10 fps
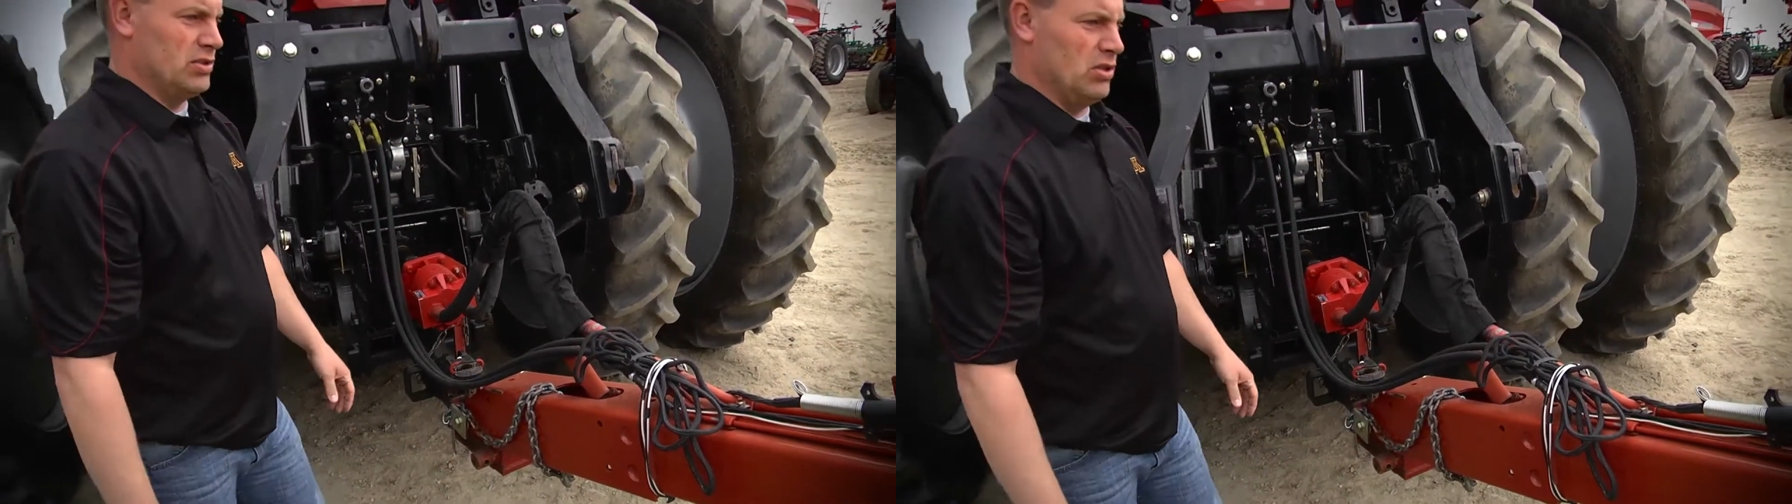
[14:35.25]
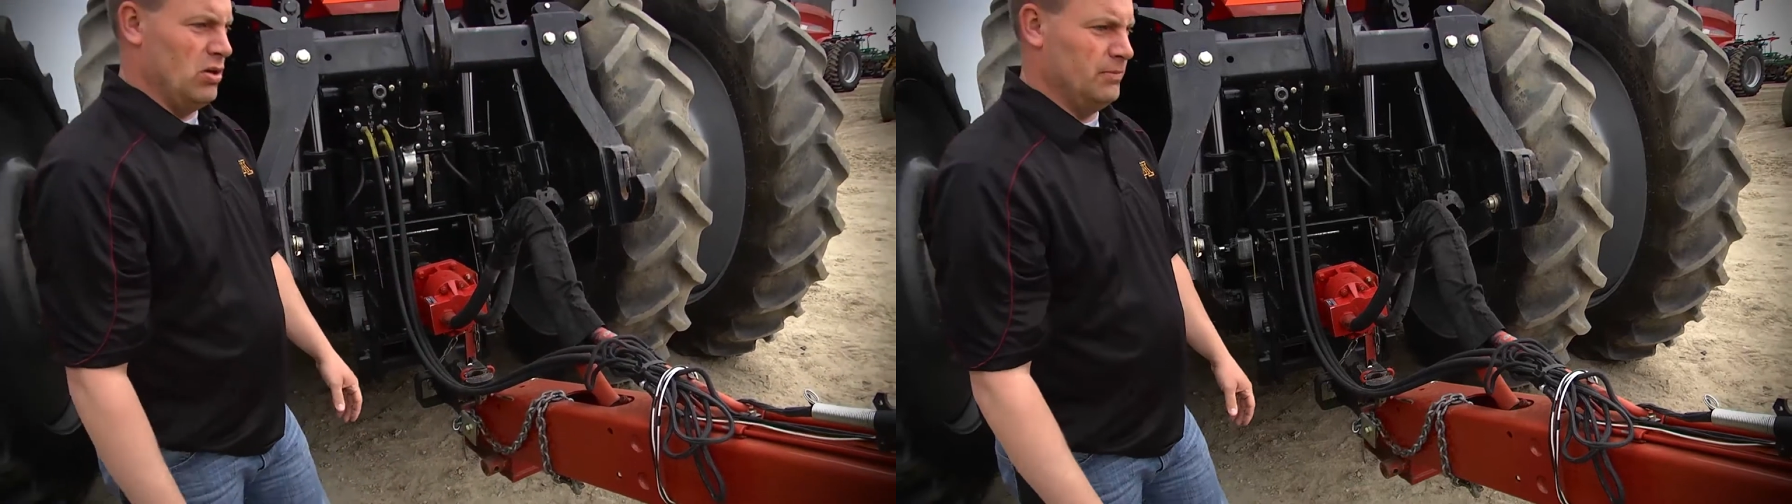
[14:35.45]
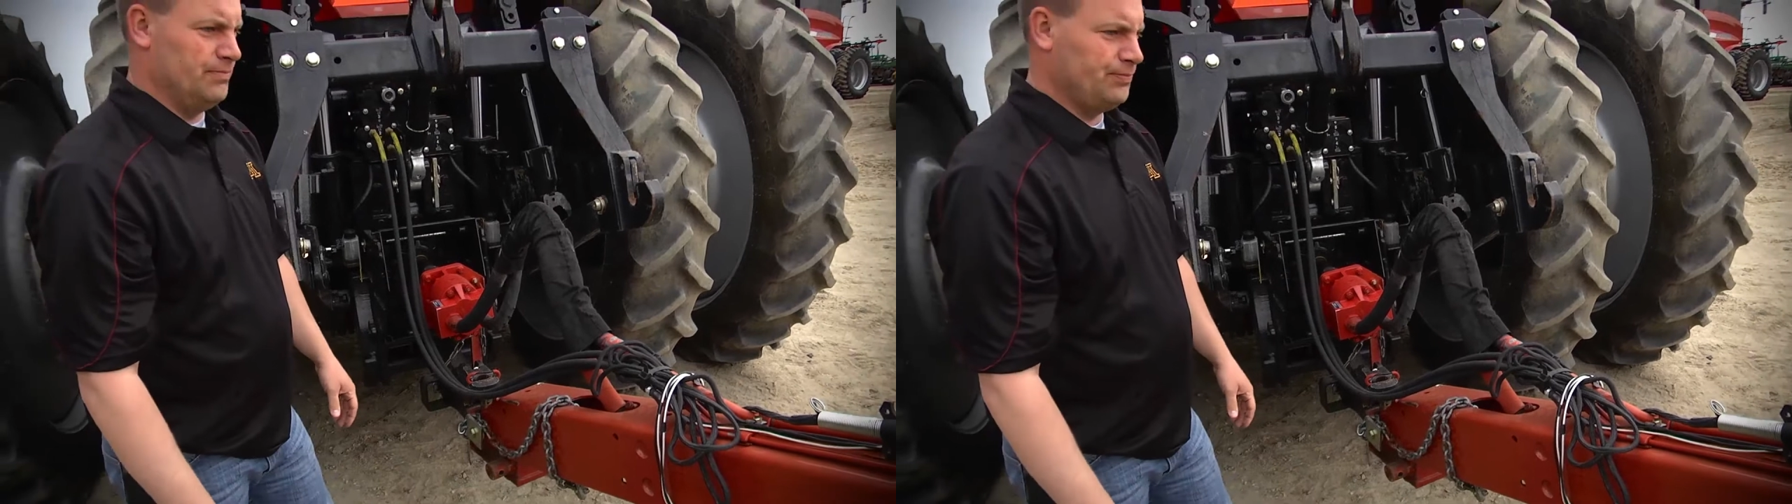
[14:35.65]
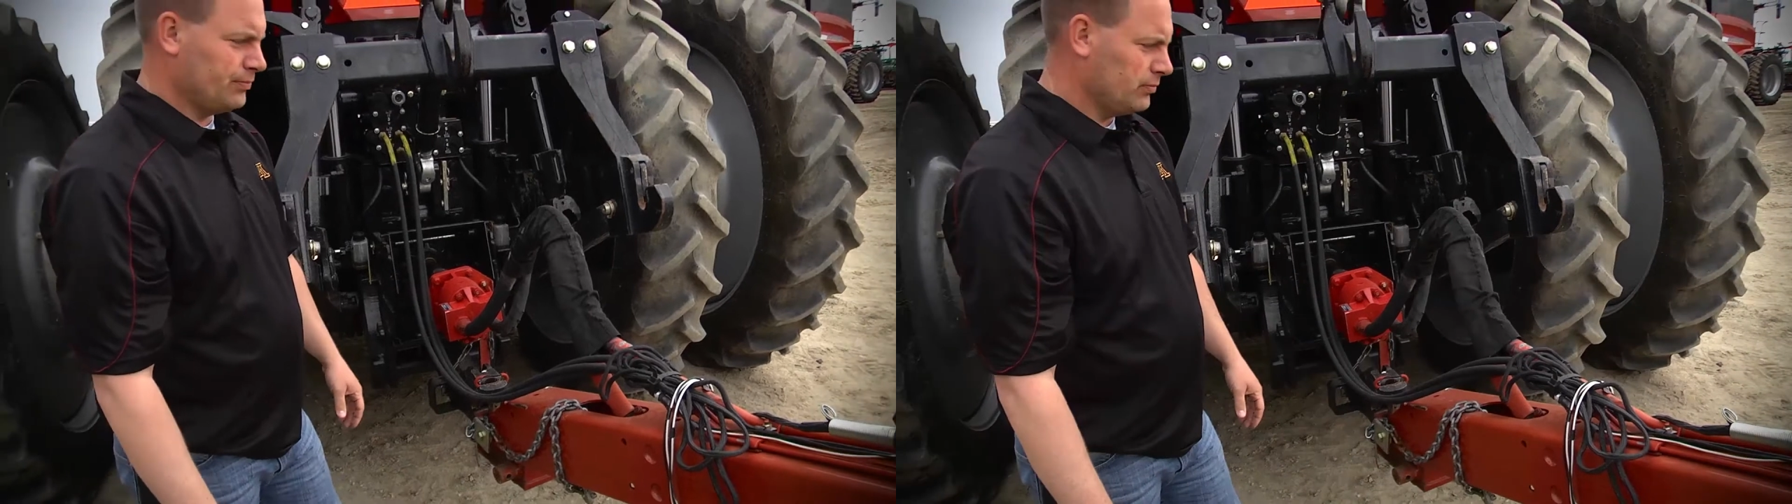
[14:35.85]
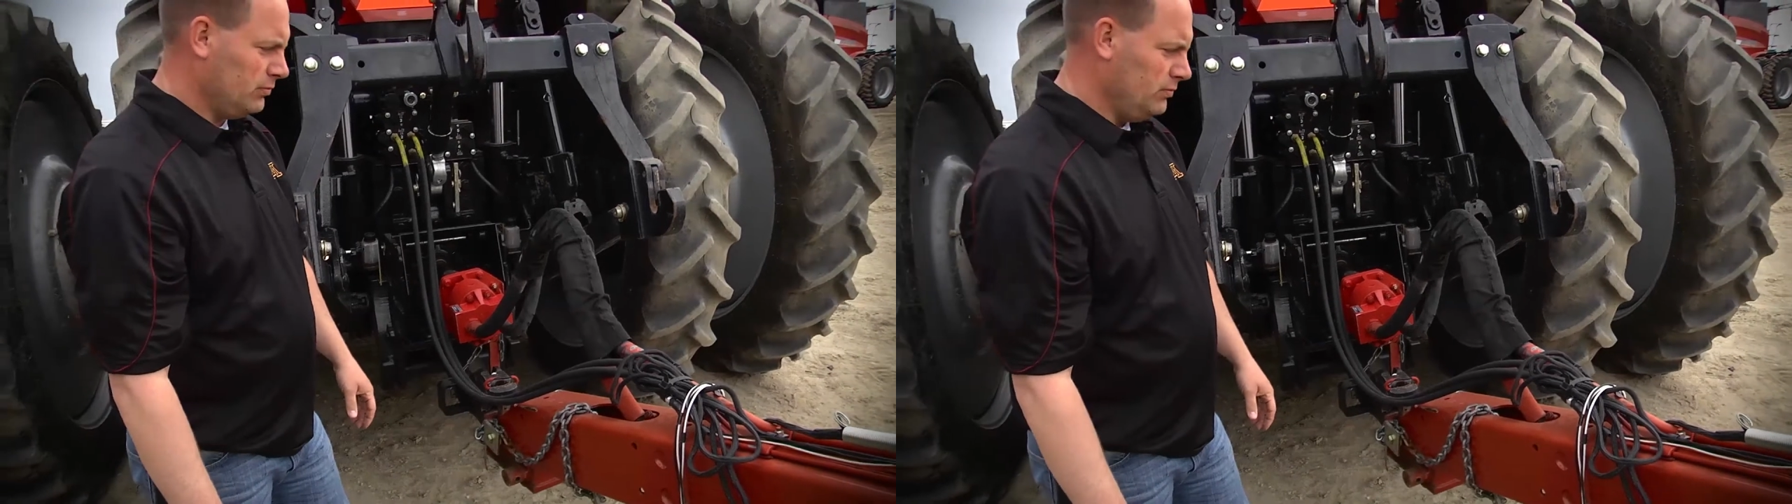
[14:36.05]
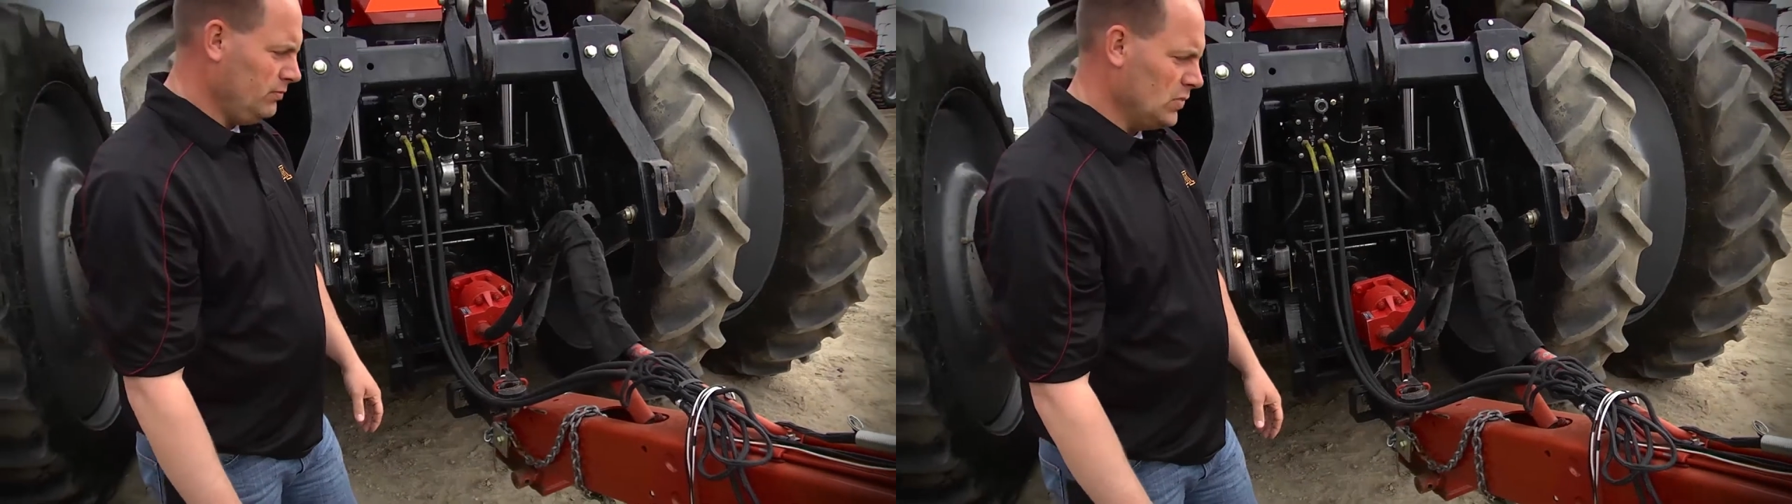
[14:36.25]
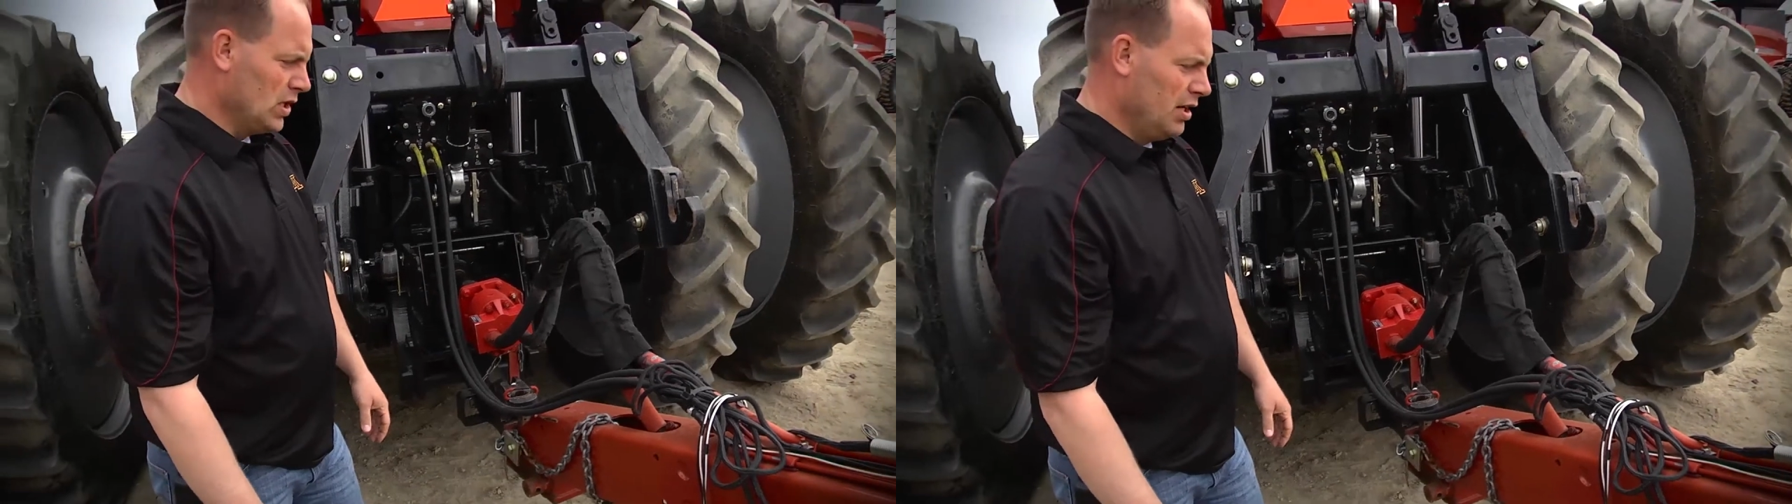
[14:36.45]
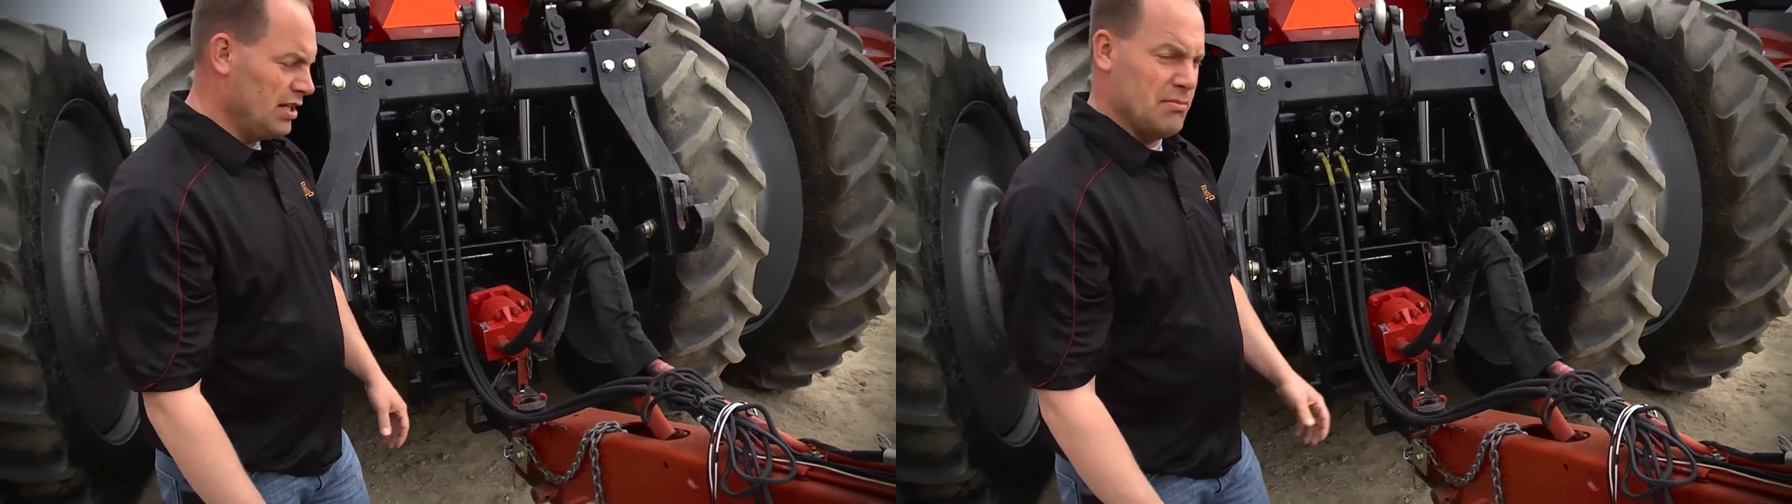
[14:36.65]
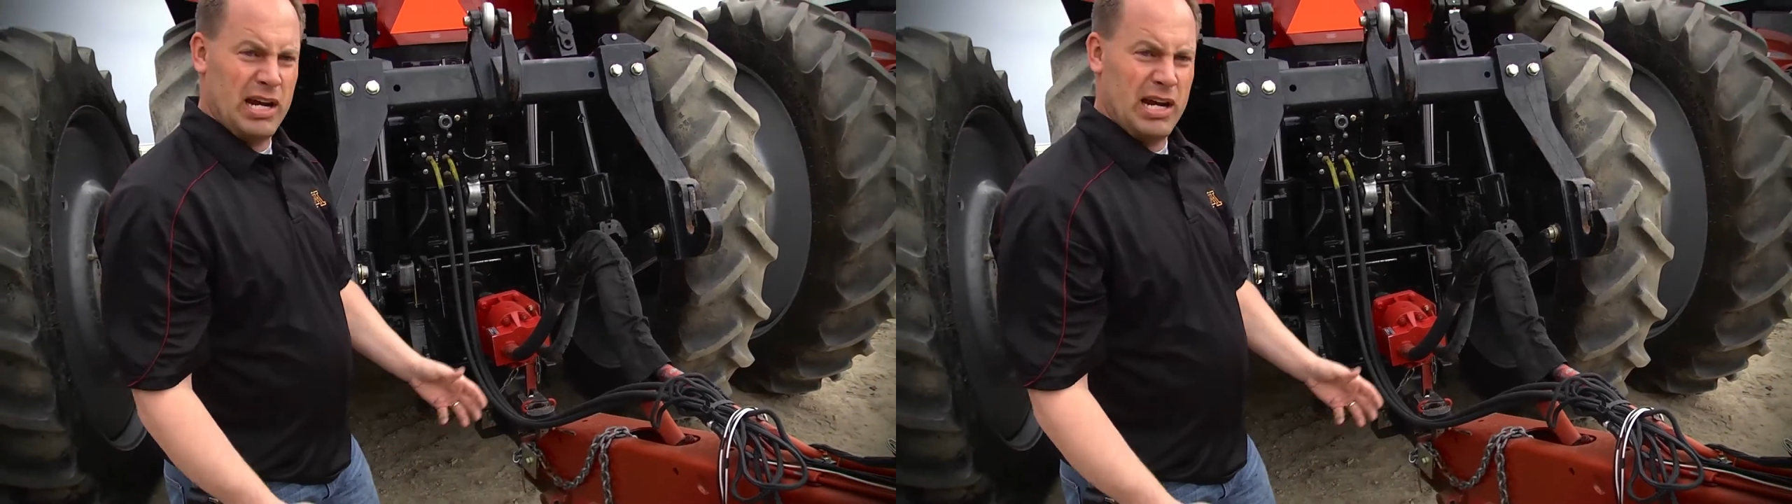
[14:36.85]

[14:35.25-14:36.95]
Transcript: So they